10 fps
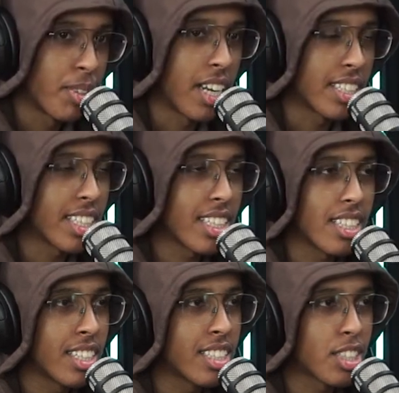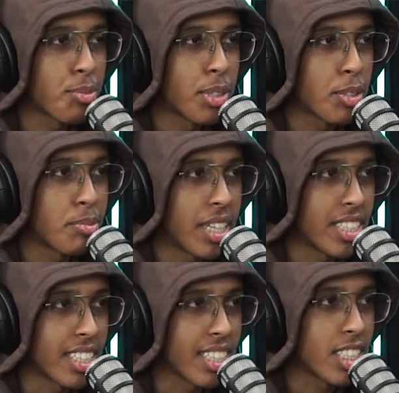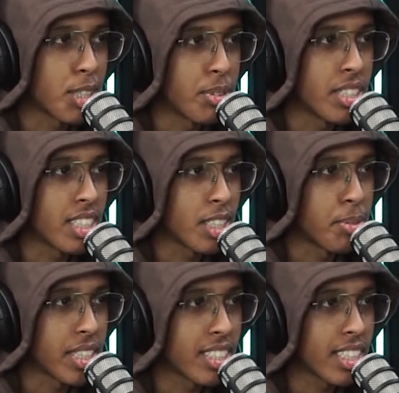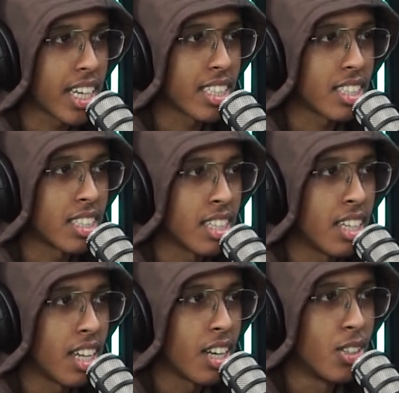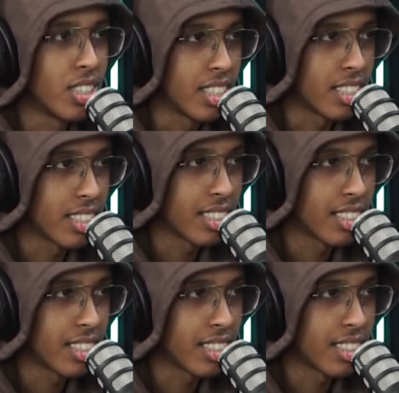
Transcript: But I think he doesn't speak Spanish. I think he speaks Catalonian.